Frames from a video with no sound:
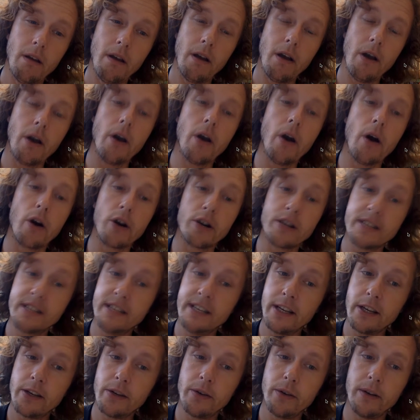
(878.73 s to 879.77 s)

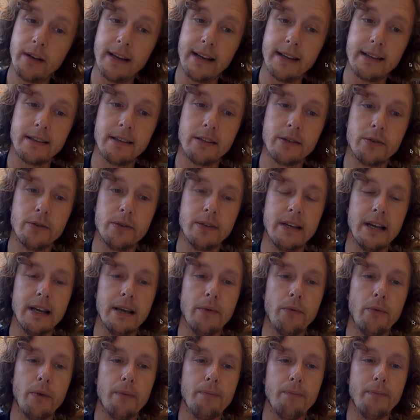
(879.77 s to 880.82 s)
articulated today
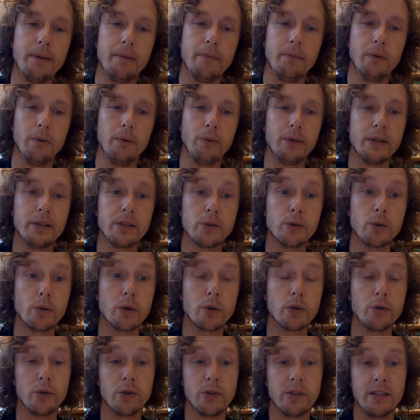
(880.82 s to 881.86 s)
when people
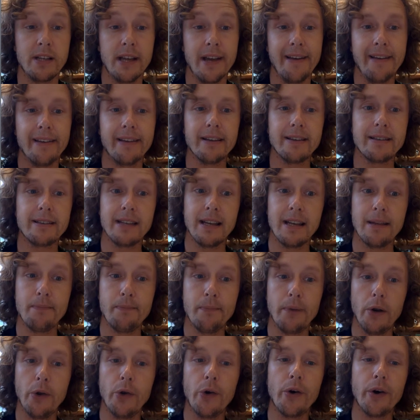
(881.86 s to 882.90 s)
resort to state and state
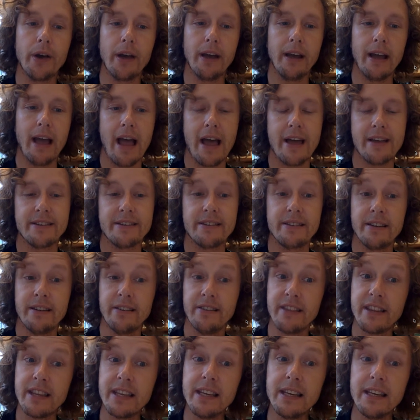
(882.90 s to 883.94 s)
belonging as
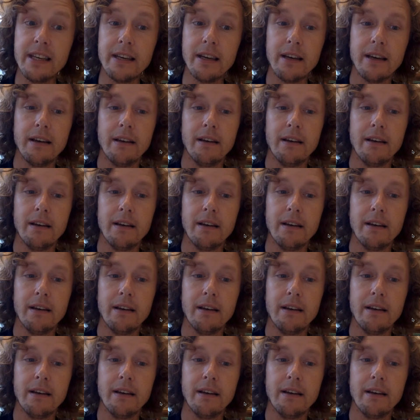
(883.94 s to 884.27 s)
the